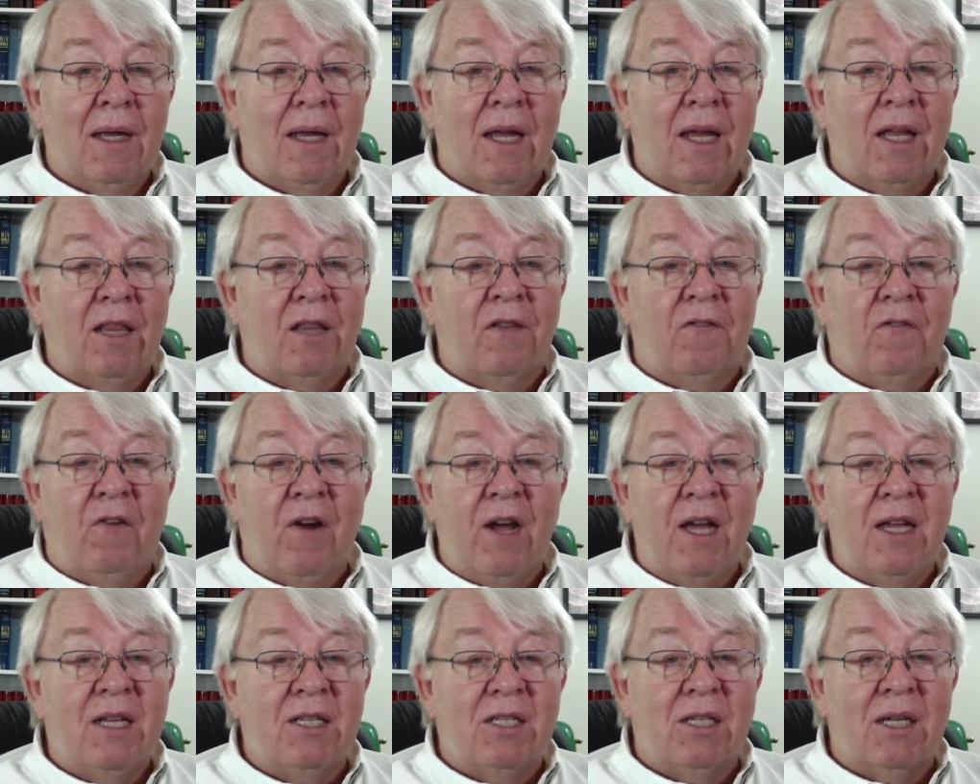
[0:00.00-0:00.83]
In the
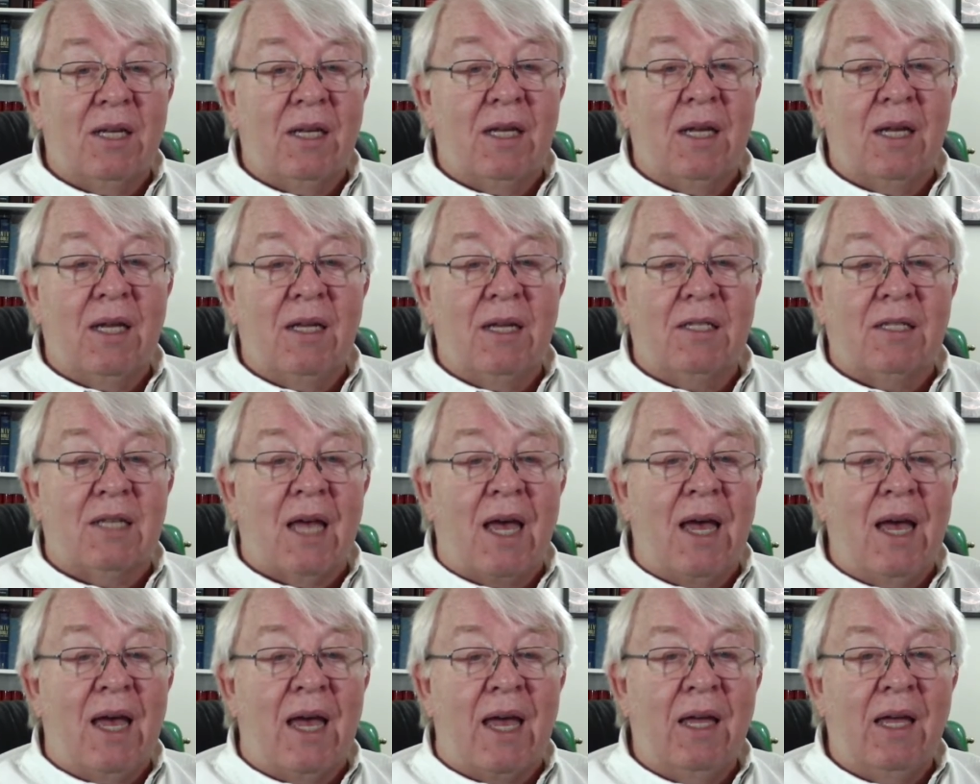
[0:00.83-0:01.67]
phrase, It is
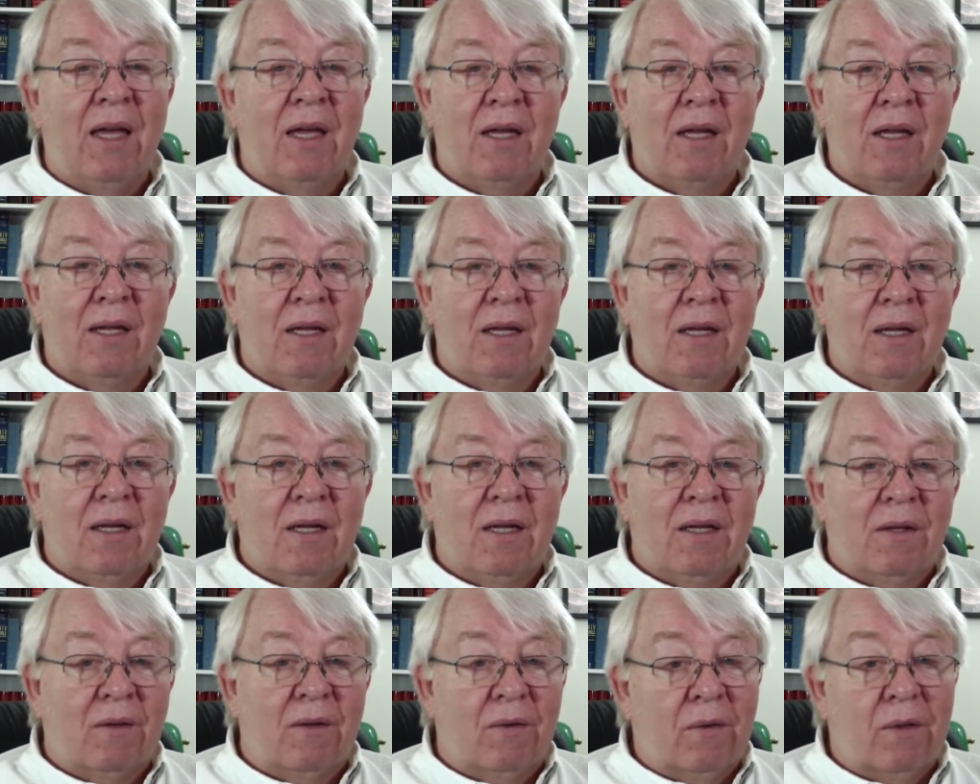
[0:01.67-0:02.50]
I,
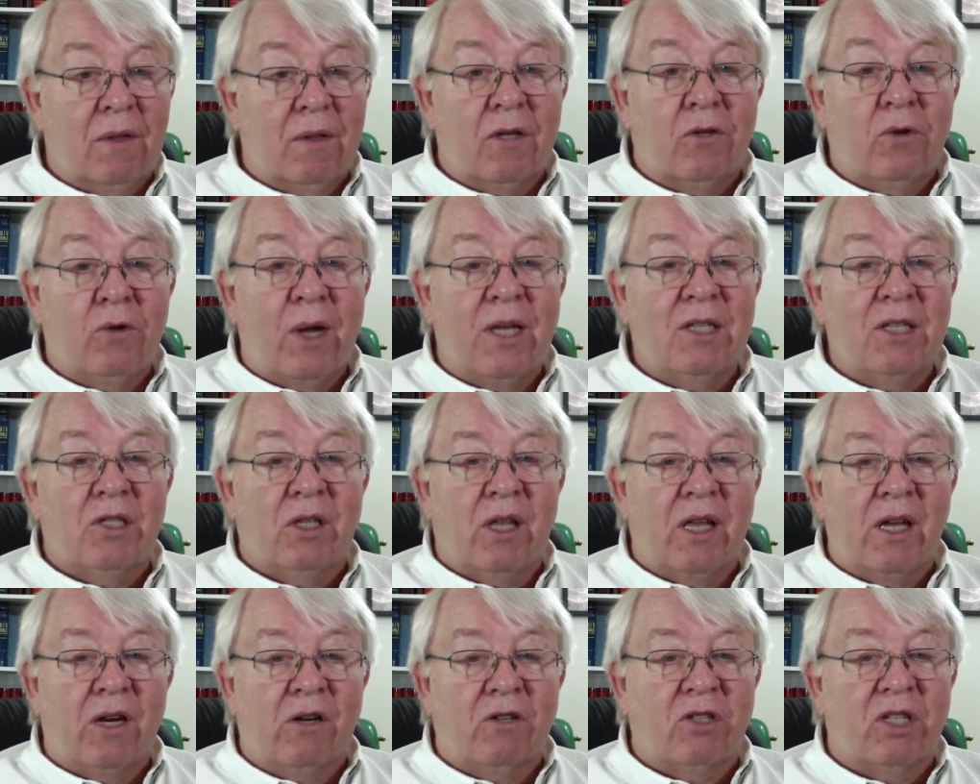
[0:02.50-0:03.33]
well, the
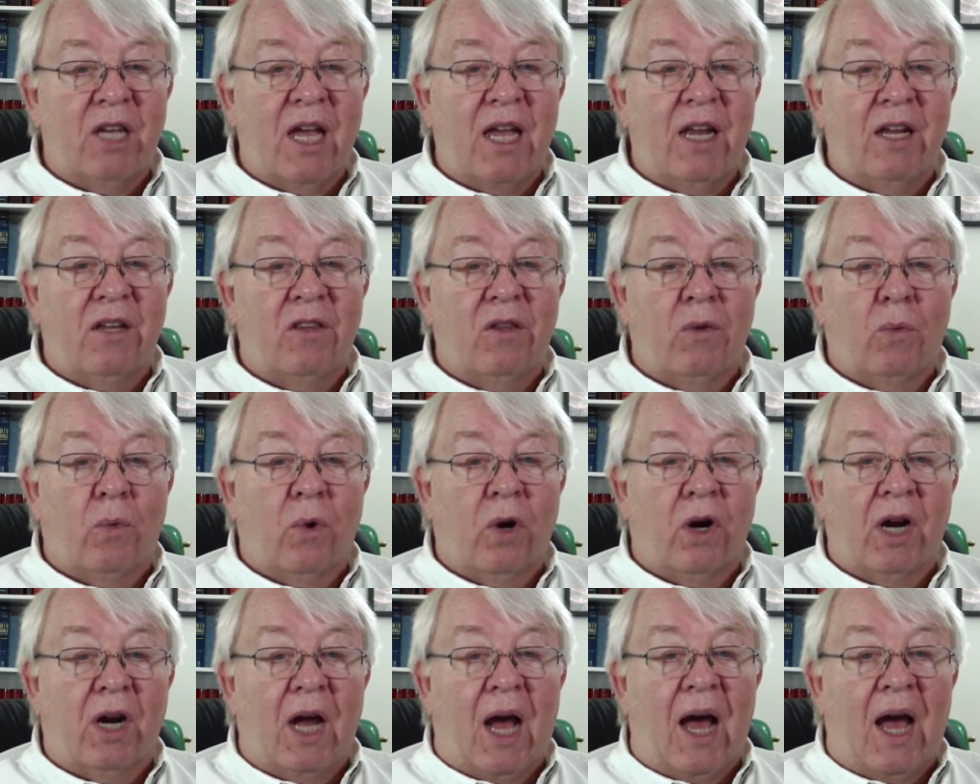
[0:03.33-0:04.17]
translators added the
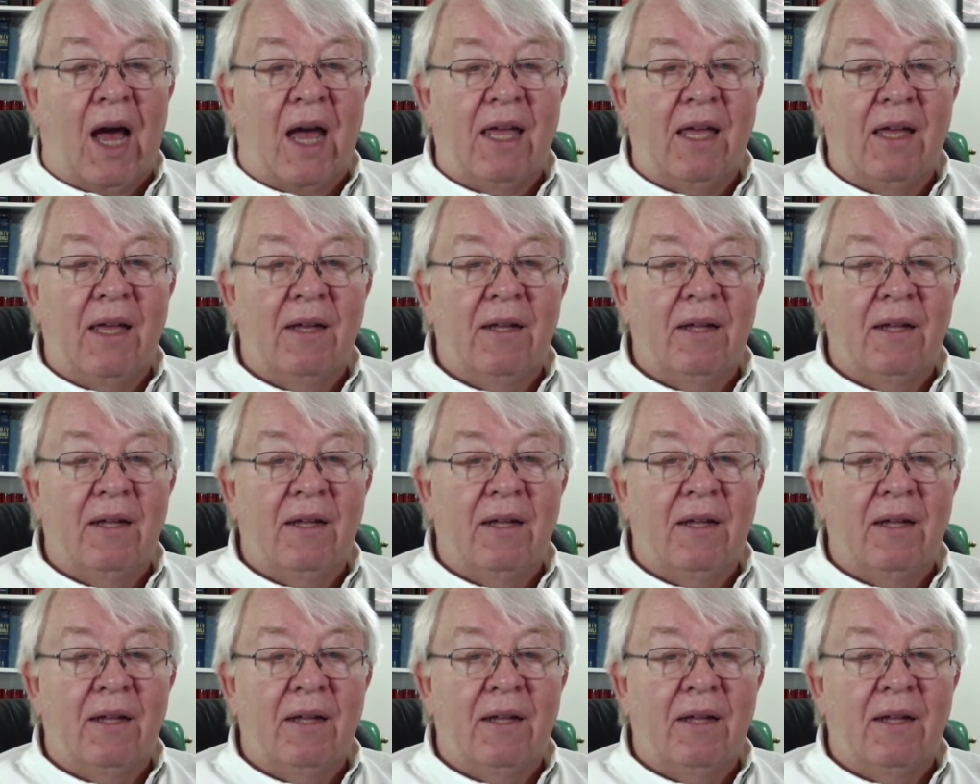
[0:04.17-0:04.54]
word I.